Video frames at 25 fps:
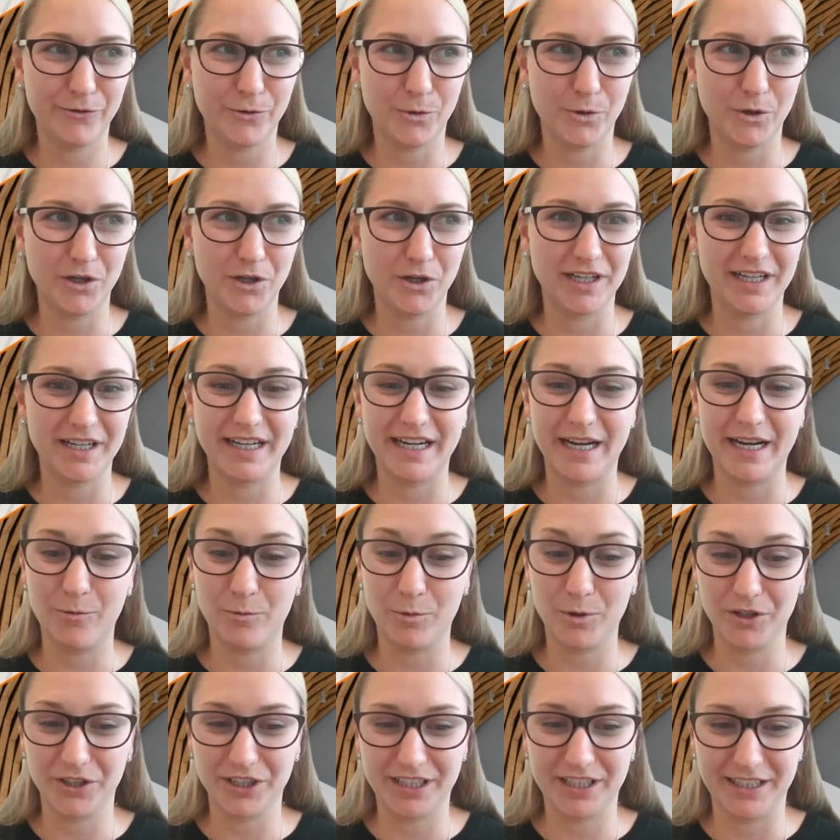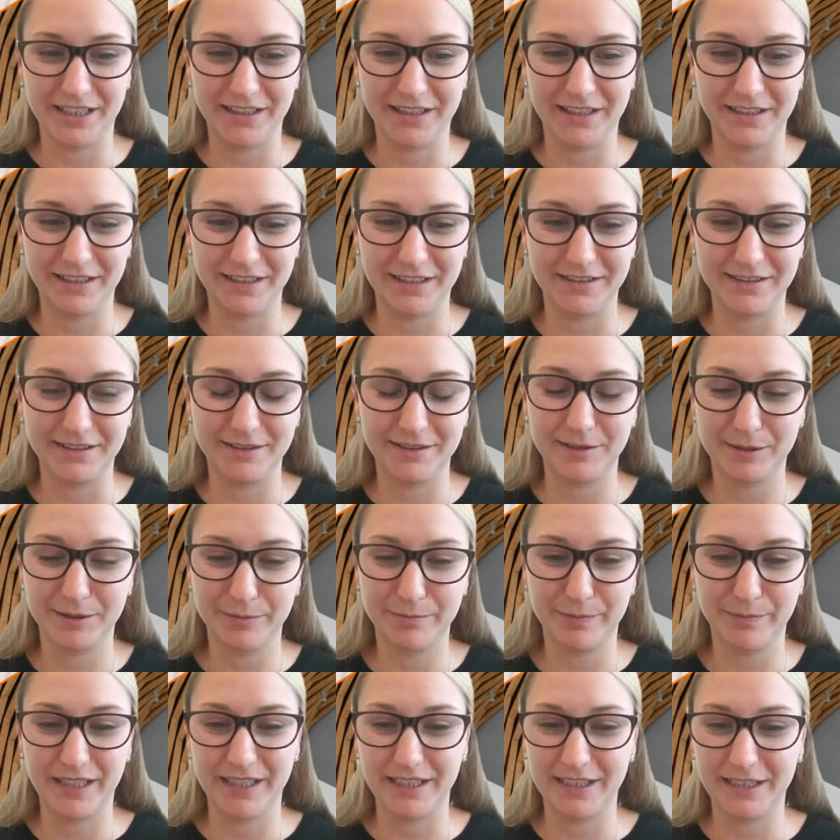for networking and
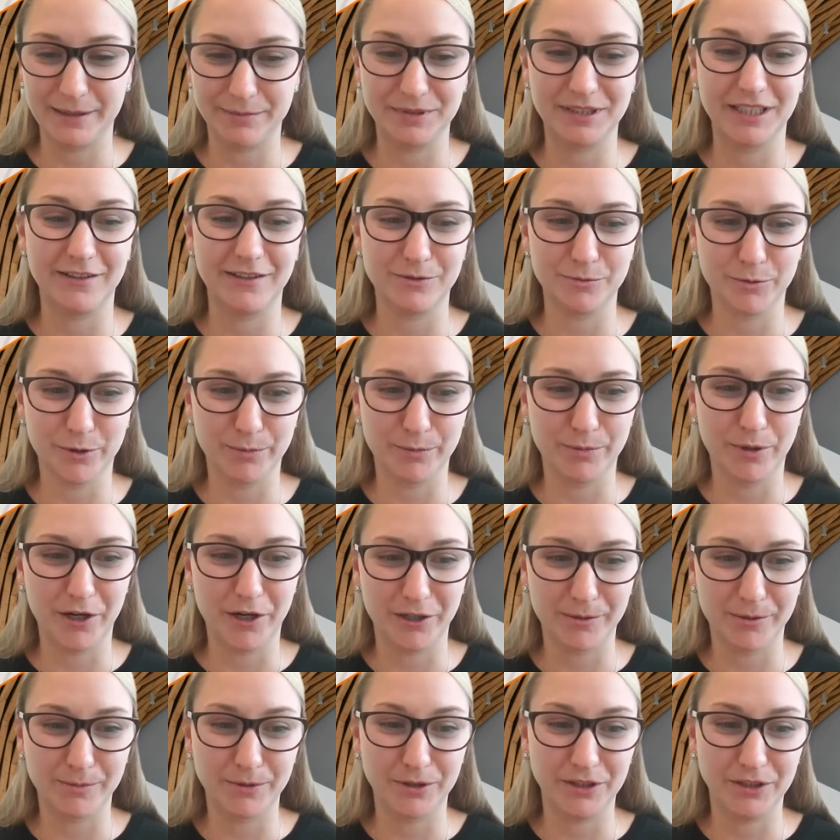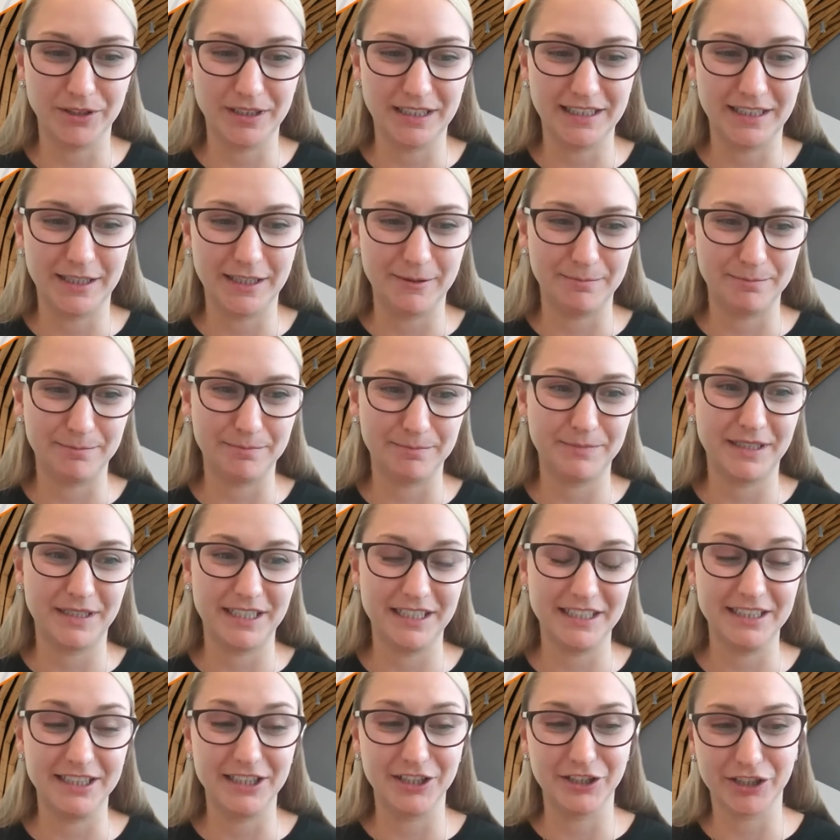making themselves more marketable um, in
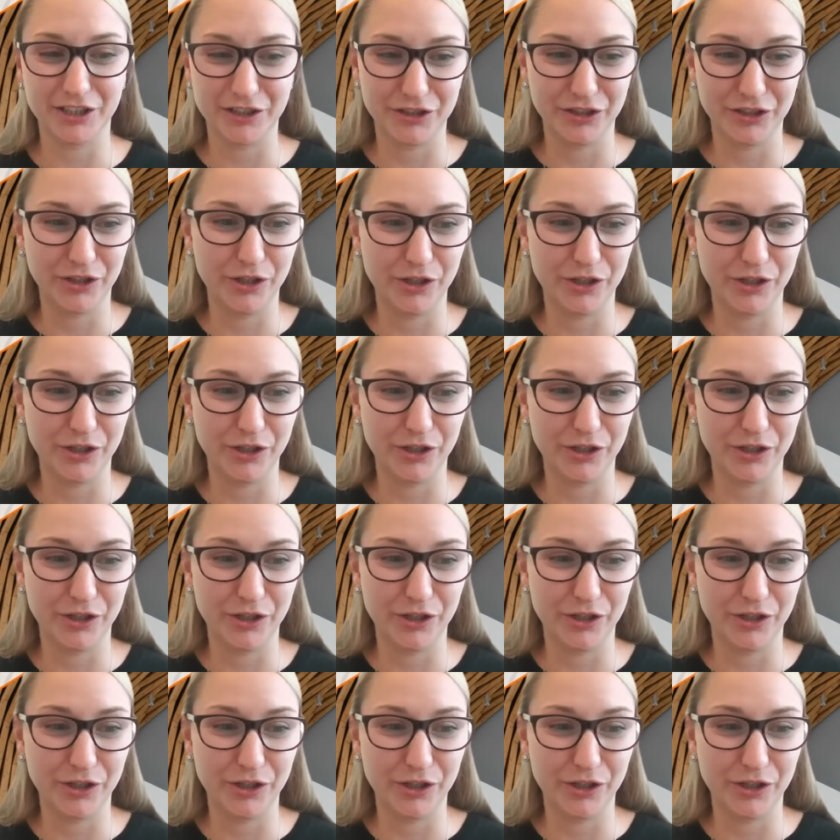addition